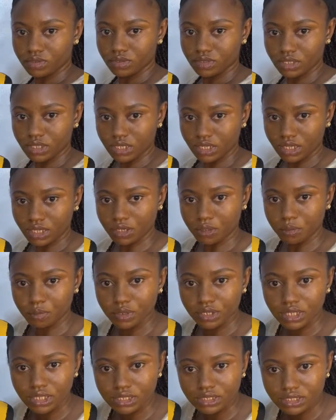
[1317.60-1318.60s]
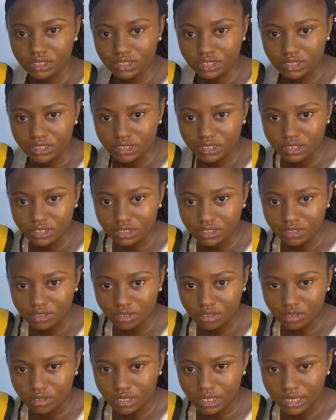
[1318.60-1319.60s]
Okay, hope we can see this.
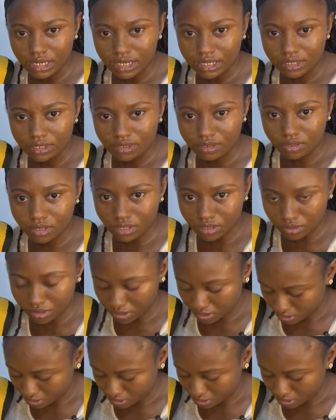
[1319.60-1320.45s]
All right. Okay,